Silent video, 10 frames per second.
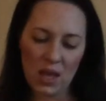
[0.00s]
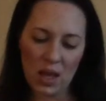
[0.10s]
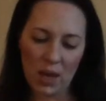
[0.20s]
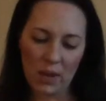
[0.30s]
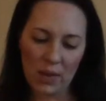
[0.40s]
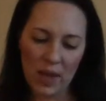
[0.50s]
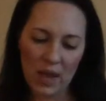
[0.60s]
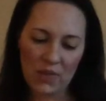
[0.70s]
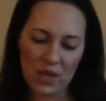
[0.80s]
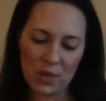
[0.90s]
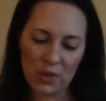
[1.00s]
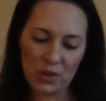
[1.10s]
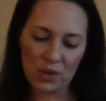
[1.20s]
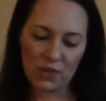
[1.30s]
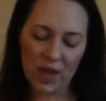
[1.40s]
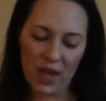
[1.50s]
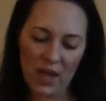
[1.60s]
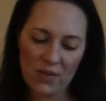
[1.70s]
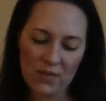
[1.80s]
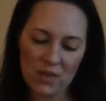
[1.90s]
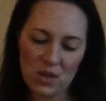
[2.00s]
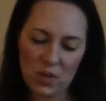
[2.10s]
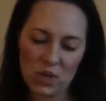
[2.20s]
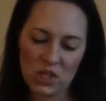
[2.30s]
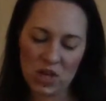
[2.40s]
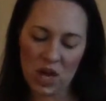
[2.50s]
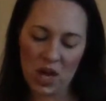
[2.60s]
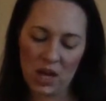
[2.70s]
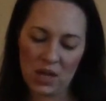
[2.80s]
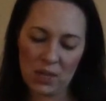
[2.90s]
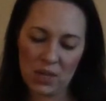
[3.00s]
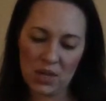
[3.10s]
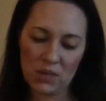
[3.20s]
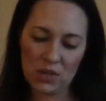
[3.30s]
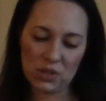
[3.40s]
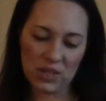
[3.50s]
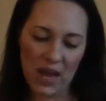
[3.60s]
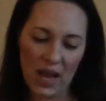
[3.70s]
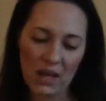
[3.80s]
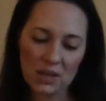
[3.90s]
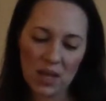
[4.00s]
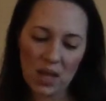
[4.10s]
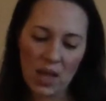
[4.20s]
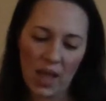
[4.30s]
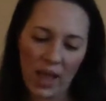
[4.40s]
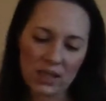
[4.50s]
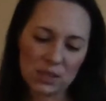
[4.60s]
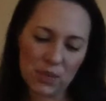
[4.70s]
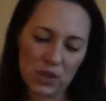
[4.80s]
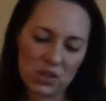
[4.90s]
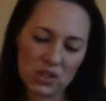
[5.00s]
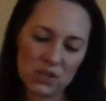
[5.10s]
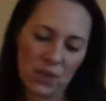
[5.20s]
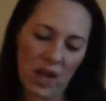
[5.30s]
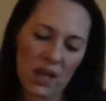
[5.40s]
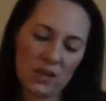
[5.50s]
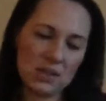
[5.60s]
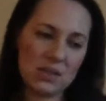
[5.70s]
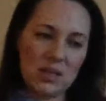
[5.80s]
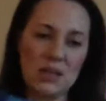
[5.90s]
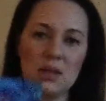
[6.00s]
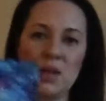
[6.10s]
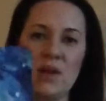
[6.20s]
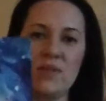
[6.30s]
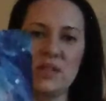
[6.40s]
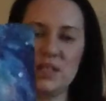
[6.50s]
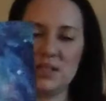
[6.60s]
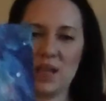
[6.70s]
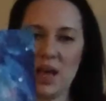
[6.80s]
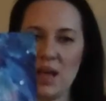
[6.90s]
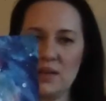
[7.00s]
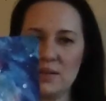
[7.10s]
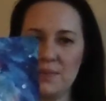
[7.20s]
All right, we have the number 35, which can be reduced to 8. X marks the spot. See the love in disguise.